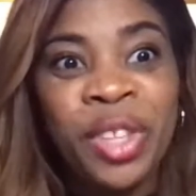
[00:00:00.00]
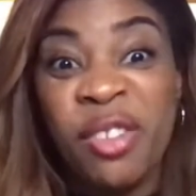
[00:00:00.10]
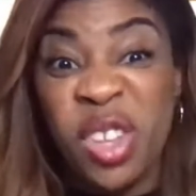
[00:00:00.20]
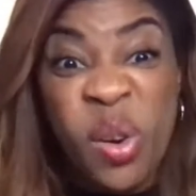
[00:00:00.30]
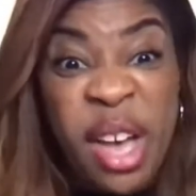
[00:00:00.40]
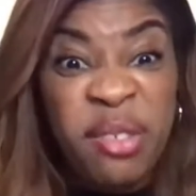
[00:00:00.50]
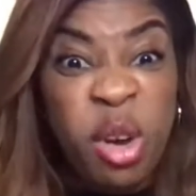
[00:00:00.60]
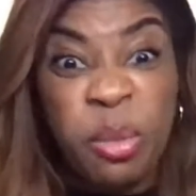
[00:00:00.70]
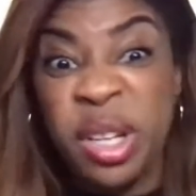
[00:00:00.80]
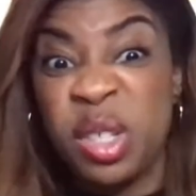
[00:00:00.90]
If you don't have
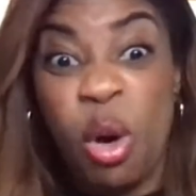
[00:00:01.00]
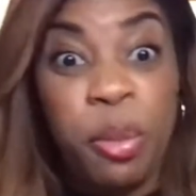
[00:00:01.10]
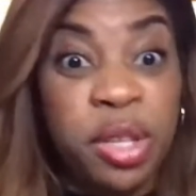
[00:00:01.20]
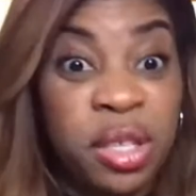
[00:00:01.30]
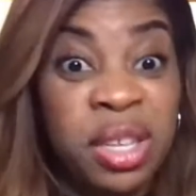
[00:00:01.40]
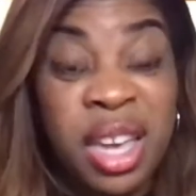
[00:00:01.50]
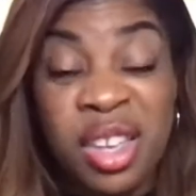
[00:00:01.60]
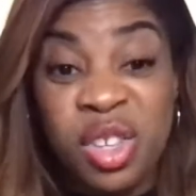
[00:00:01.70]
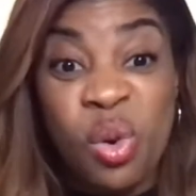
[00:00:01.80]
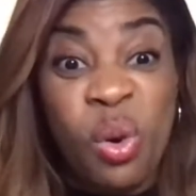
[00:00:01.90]
notebooks, open
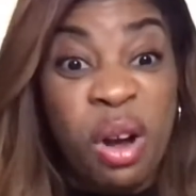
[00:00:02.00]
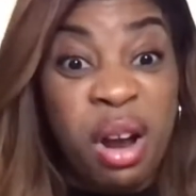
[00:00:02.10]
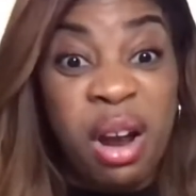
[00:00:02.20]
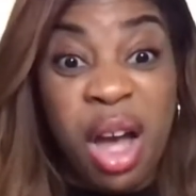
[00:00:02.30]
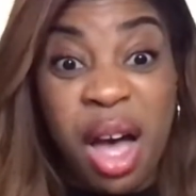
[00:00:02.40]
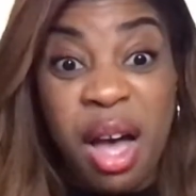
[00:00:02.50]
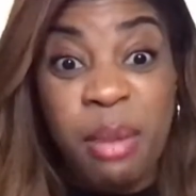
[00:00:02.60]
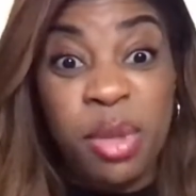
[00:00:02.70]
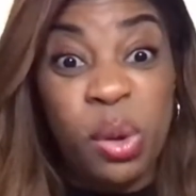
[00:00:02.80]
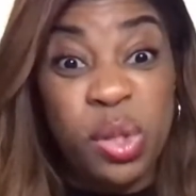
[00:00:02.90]
your
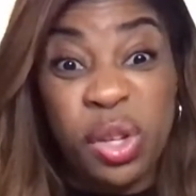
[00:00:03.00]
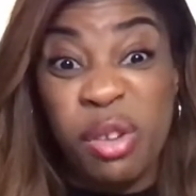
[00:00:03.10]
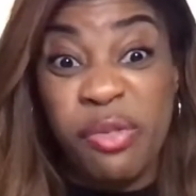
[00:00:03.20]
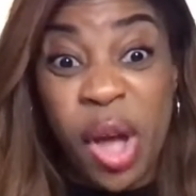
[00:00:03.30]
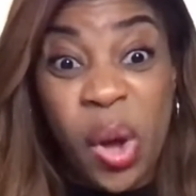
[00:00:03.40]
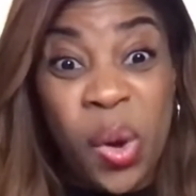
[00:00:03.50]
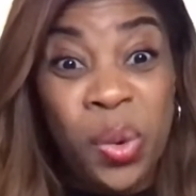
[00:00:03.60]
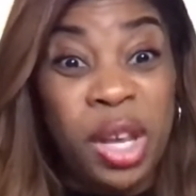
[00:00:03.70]
notes on your phone.